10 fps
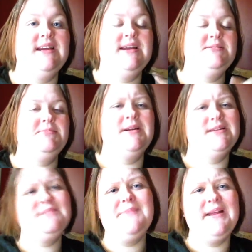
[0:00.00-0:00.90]
I guess I'm not
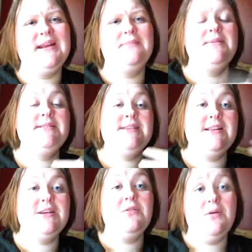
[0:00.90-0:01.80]
explaining, but
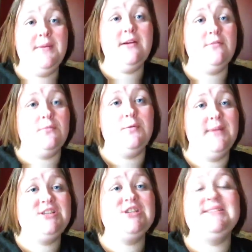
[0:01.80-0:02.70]
telling you all my honorable
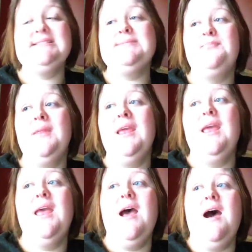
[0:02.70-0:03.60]
mentions.
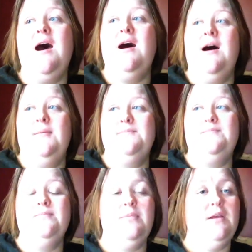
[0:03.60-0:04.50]
The
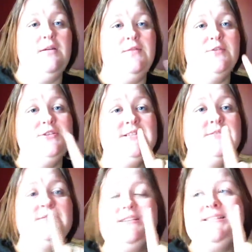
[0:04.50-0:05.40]
first
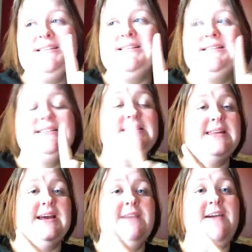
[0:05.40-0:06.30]
series is
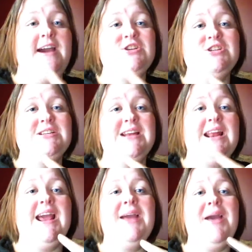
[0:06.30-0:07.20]
live action, and
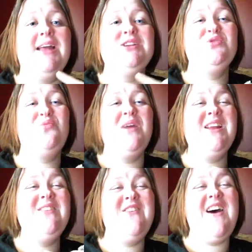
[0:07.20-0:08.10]
I had
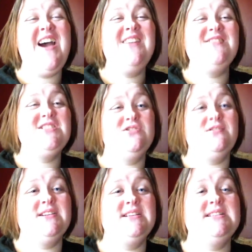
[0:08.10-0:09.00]
25
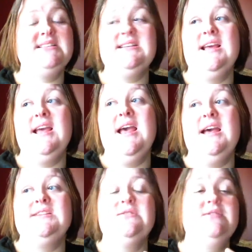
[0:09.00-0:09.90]
series.
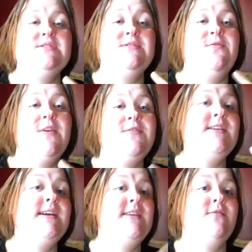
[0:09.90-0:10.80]
So there's
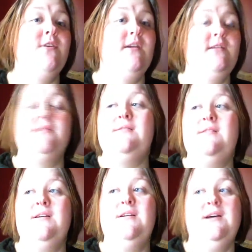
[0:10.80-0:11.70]
15 for
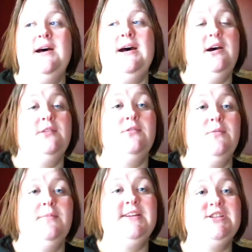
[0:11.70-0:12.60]
honorable
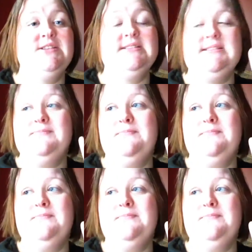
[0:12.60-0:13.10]
mentions.